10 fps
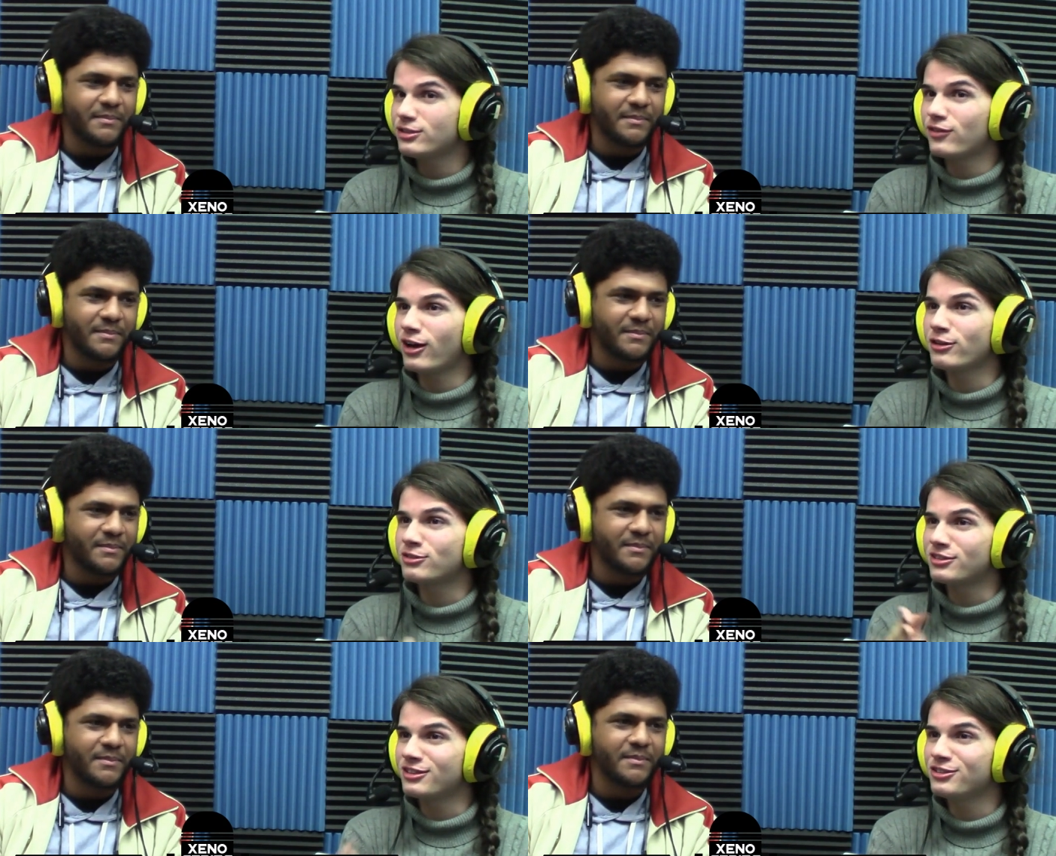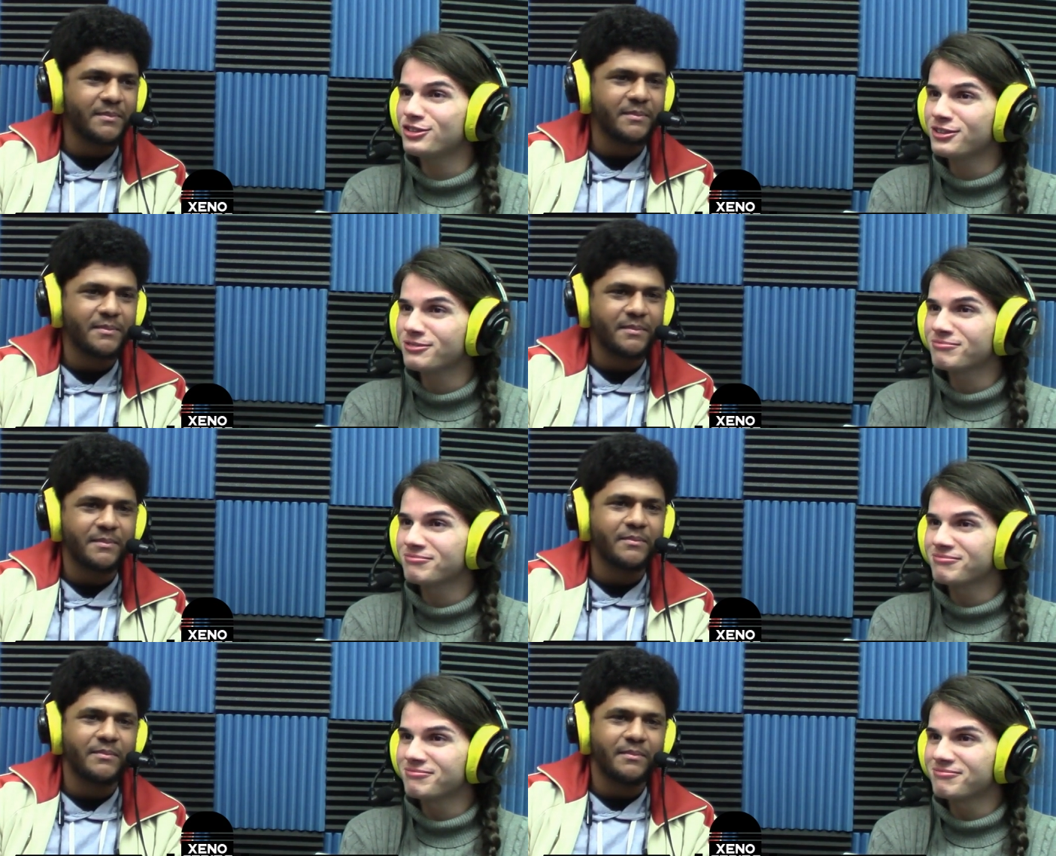Speaker 1: Follow Sinji.
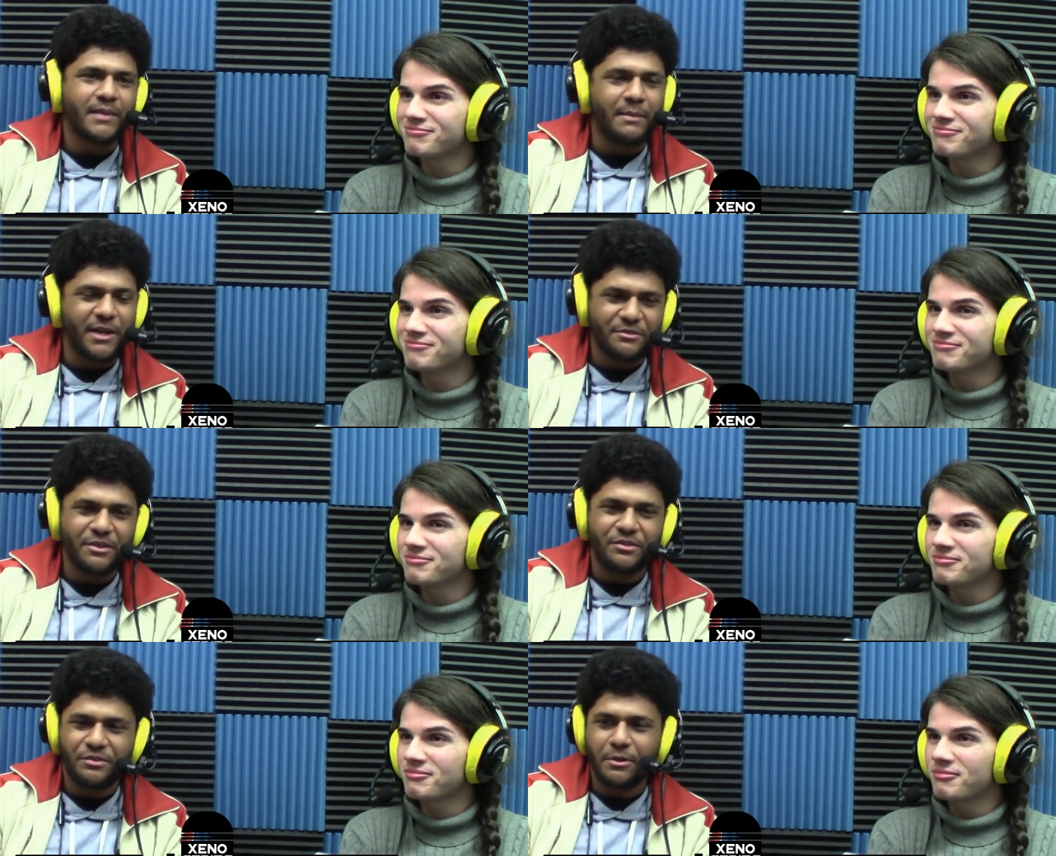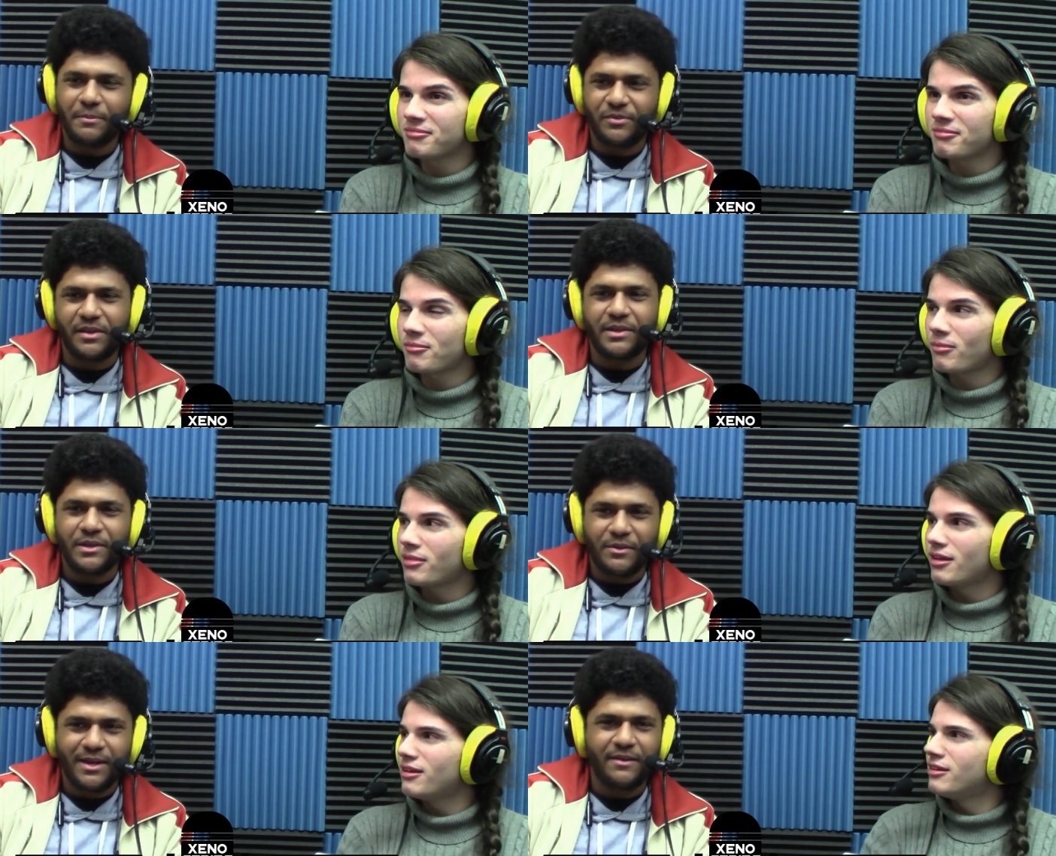I'm actually so upset that
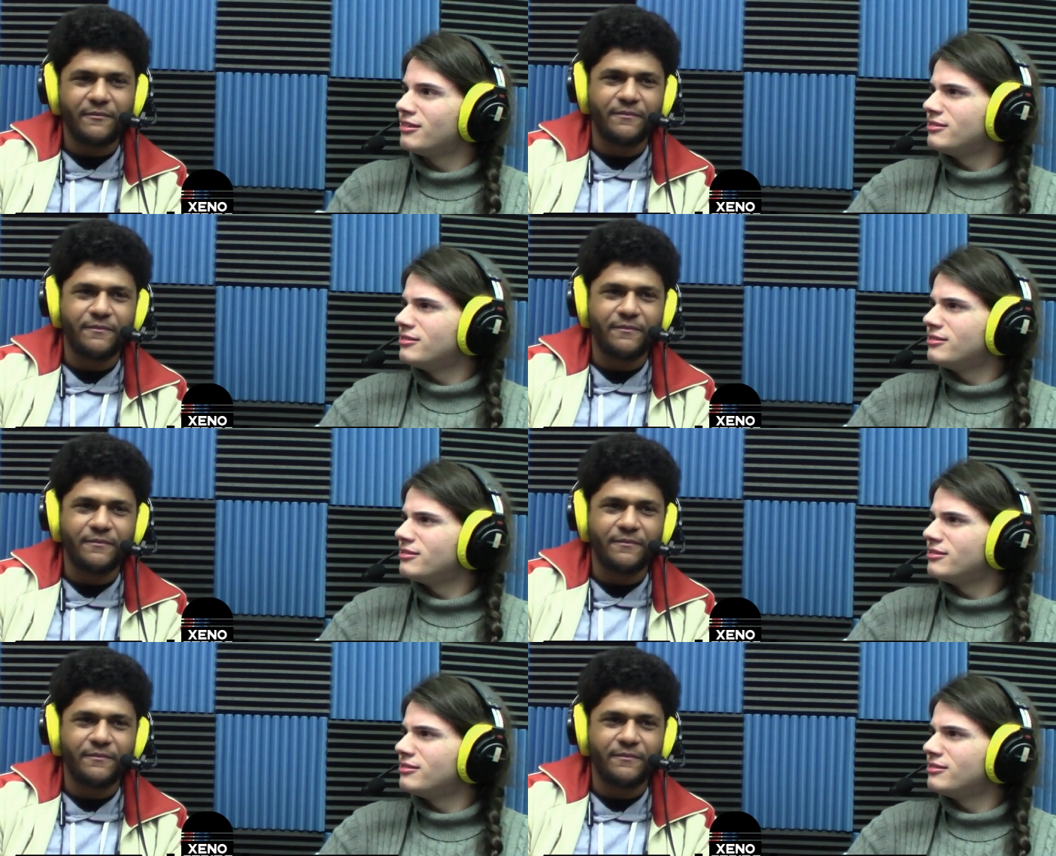you have